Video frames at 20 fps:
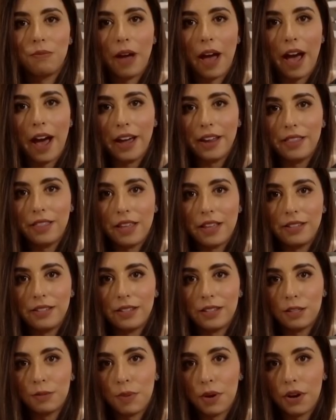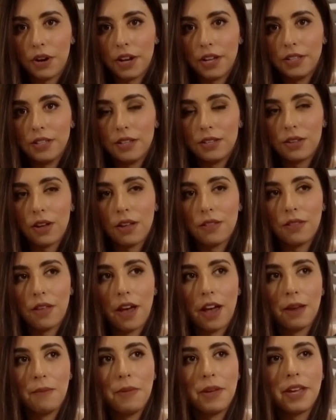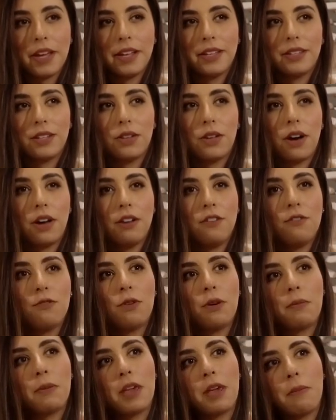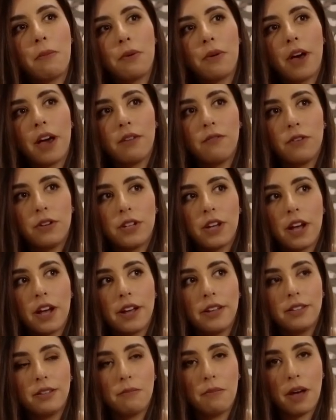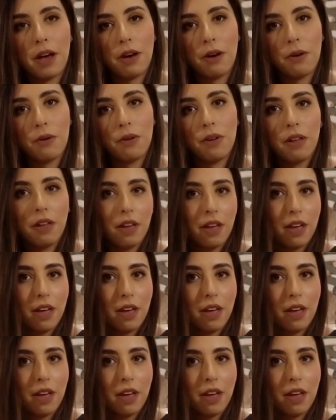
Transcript: add these experiences online, because a lot of what people advertise about